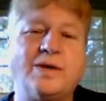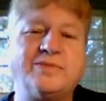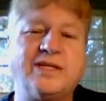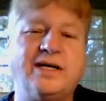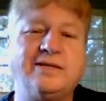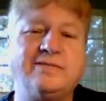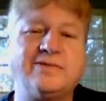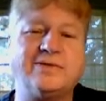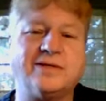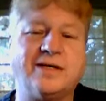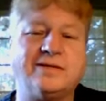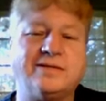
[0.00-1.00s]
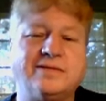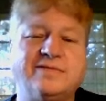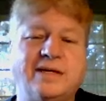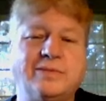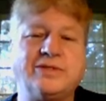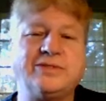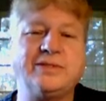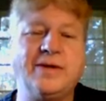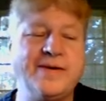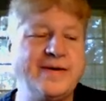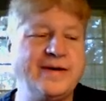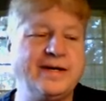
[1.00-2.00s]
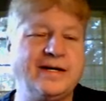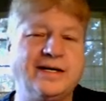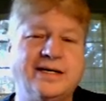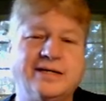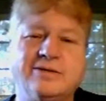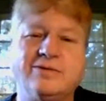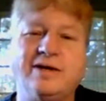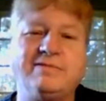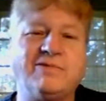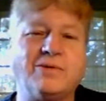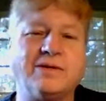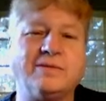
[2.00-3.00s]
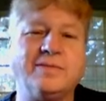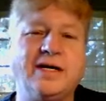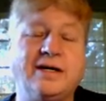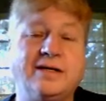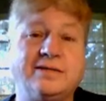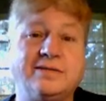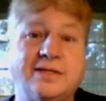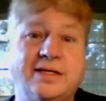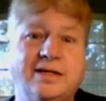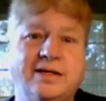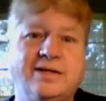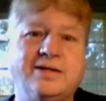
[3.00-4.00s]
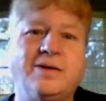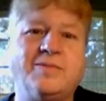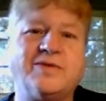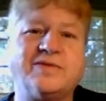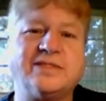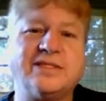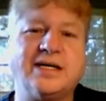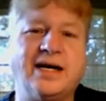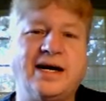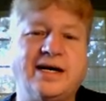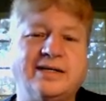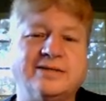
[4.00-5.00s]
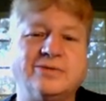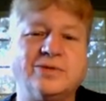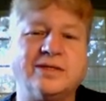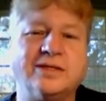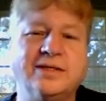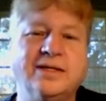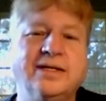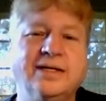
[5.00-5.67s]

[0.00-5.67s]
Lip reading: website for vapors. Great forum there. So come over and say hi to